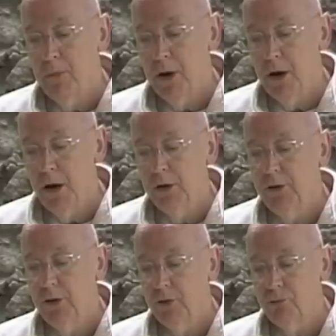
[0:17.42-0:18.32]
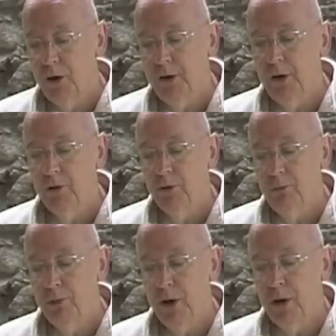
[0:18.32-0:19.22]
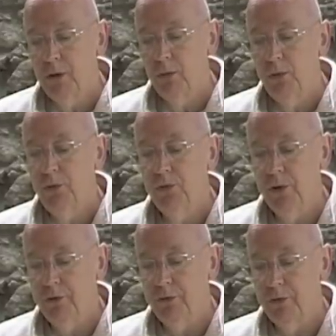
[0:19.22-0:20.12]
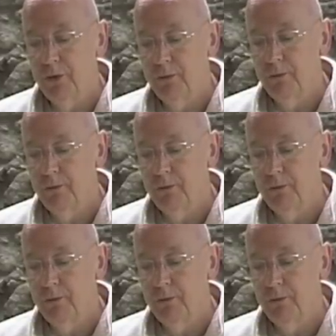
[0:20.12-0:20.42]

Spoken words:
My heart is ready to break with grief.